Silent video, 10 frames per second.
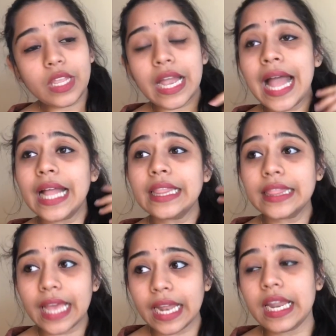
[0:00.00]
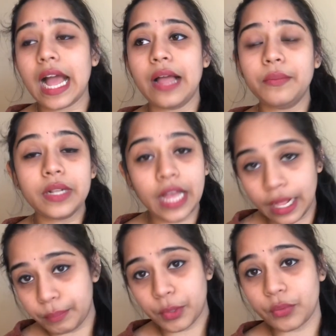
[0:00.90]
And then I will
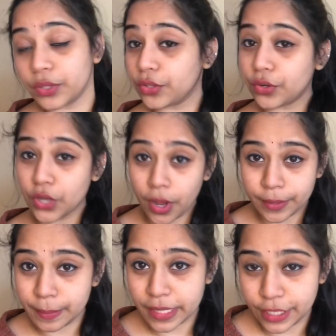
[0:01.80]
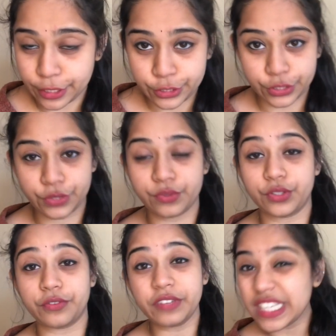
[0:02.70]
help you with your documentations, with
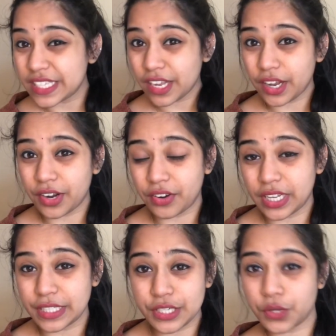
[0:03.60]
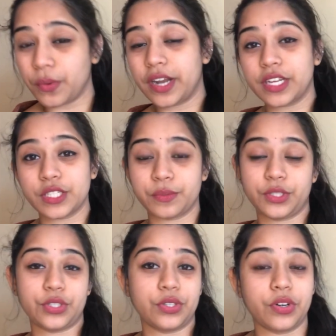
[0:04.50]
your visa related queries, with
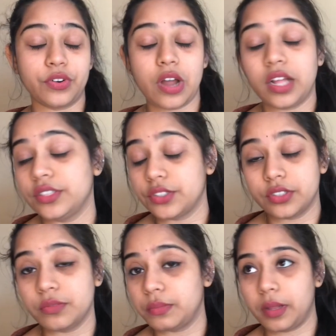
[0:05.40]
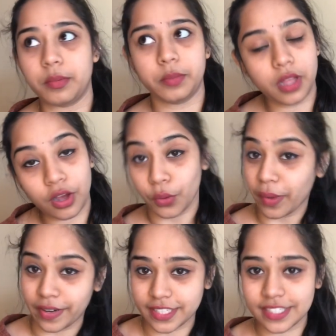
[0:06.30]
your other blah blah blah
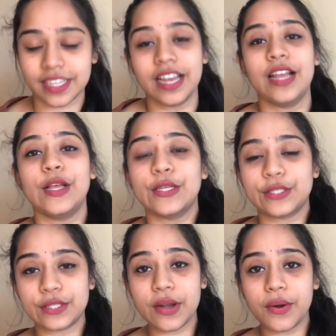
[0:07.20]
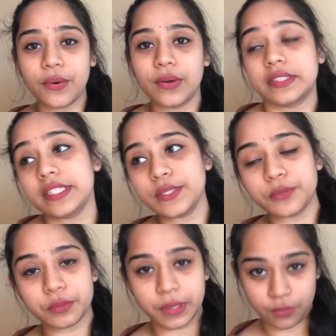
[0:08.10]
queries. So this
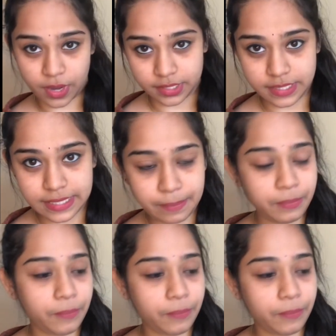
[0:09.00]
would be one step.